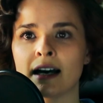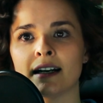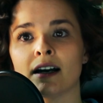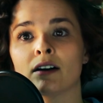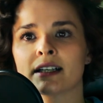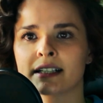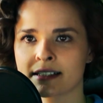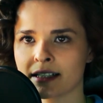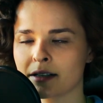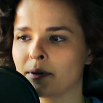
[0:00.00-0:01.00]
And now, like
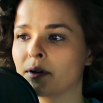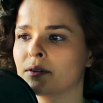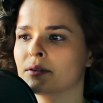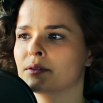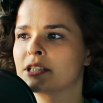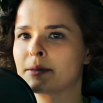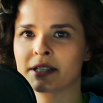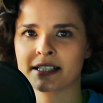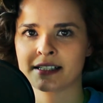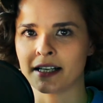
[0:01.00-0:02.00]
I said about
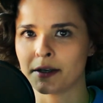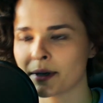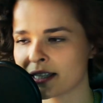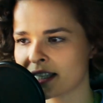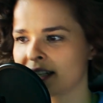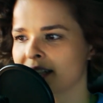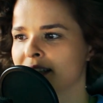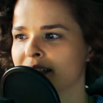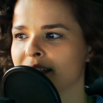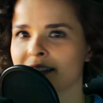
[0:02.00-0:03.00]
Gemini saying one thing
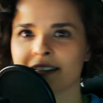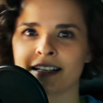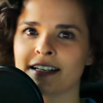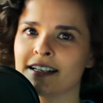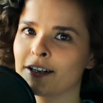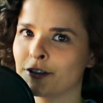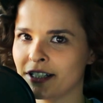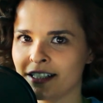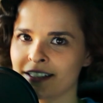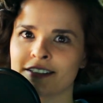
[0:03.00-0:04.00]
and then
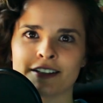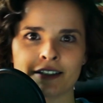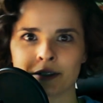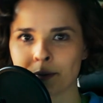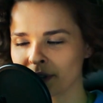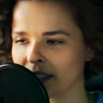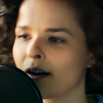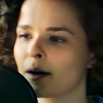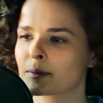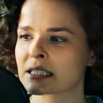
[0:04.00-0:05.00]
agreeing to the complete
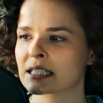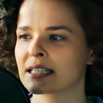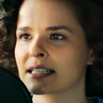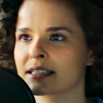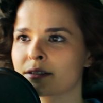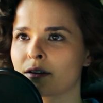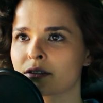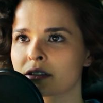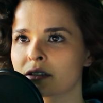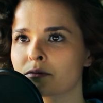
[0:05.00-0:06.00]
opposite, it's
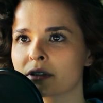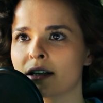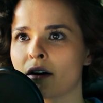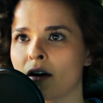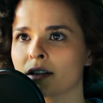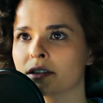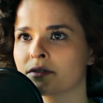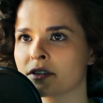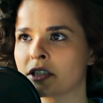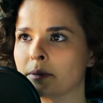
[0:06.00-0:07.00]
also really
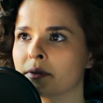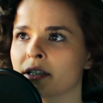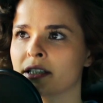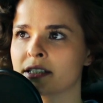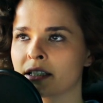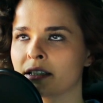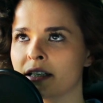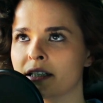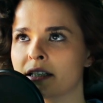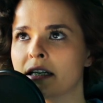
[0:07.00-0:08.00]
hard for Gemini to
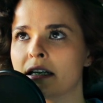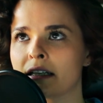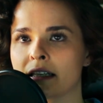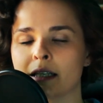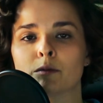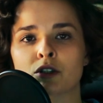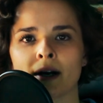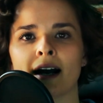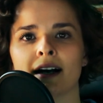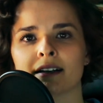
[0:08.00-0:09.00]
like keep
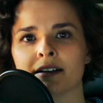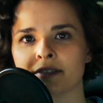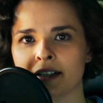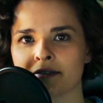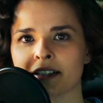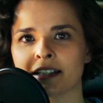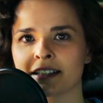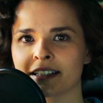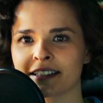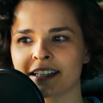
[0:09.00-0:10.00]
track of
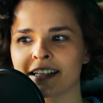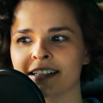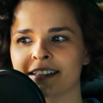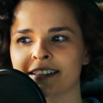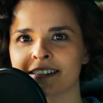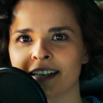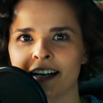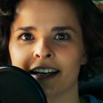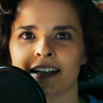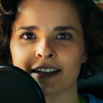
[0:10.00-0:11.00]
everything that they
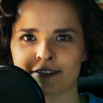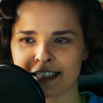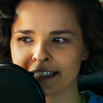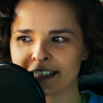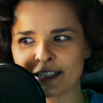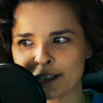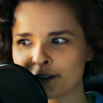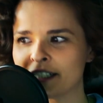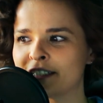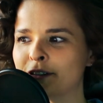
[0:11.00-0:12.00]
say and everything that they
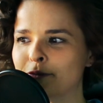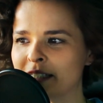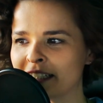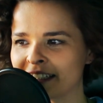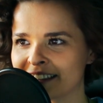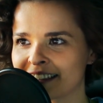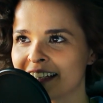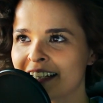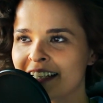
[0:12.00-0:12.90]
agree to, because